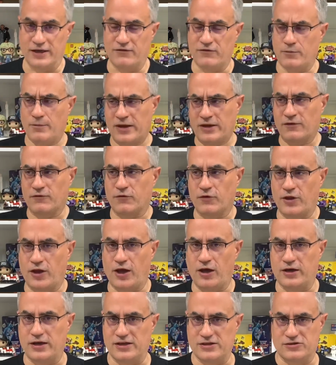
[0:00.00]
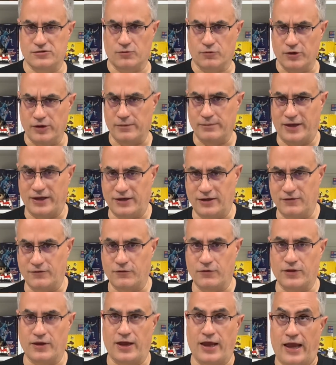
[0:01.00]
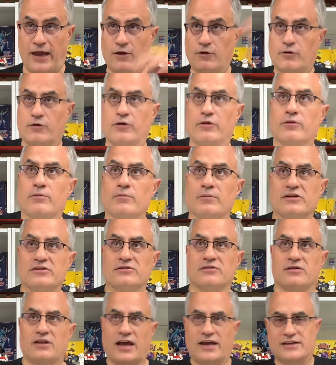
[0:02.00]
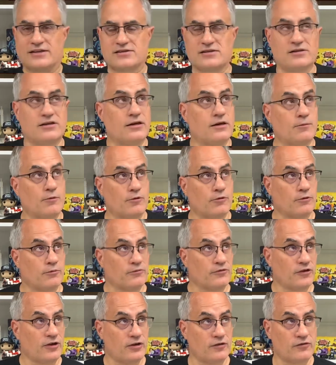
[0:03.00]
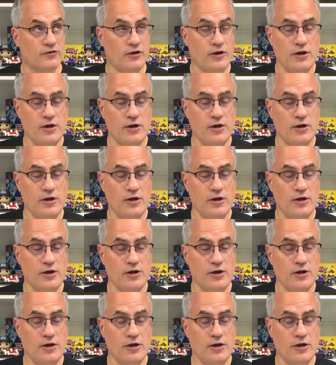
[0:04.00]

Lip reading: If you make it for the audience, you're really making it for the algorithm. These lights dim on themselves.